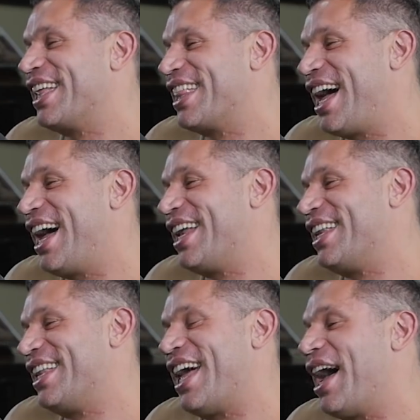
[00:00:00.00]
Like
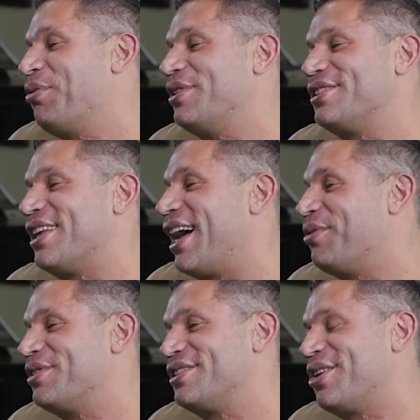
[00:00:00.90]
that, I was
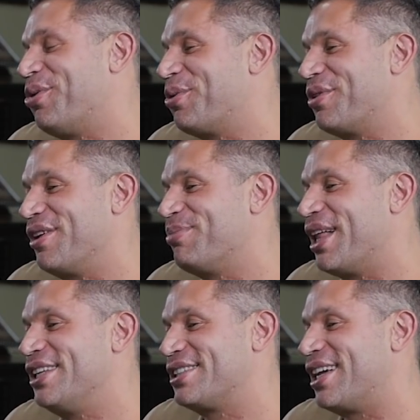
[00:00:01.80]
totally
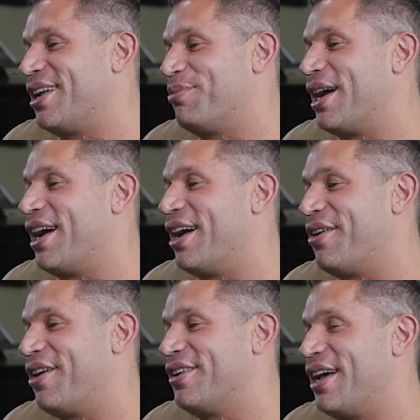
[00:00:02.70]
blindsided by
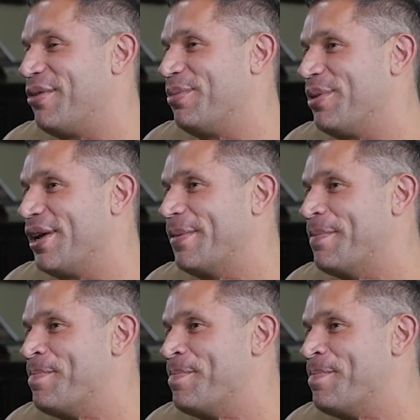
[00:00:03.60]
how hard that would be.